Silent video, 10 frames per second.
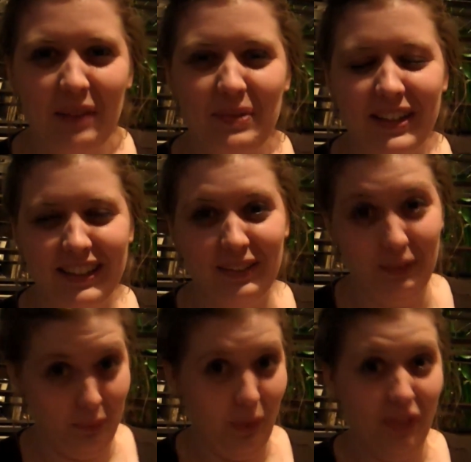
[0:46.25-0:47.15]
But
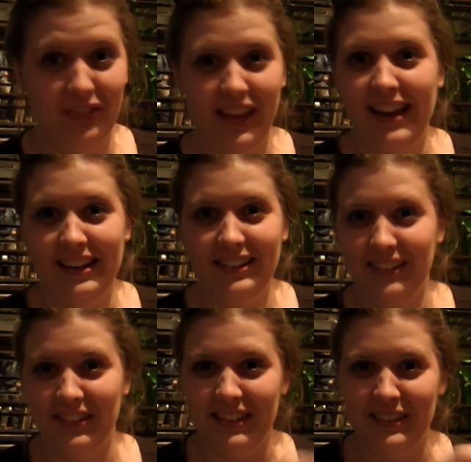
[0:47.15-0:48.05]
well, that
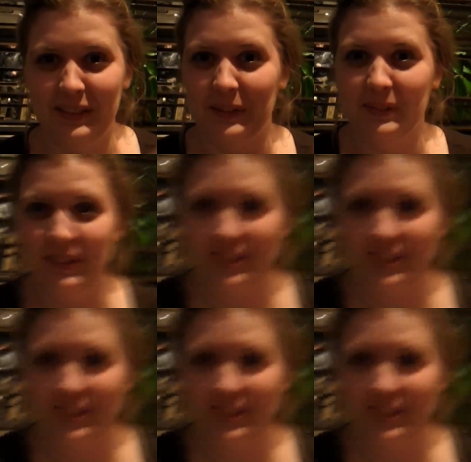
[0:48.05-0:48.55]
could easily be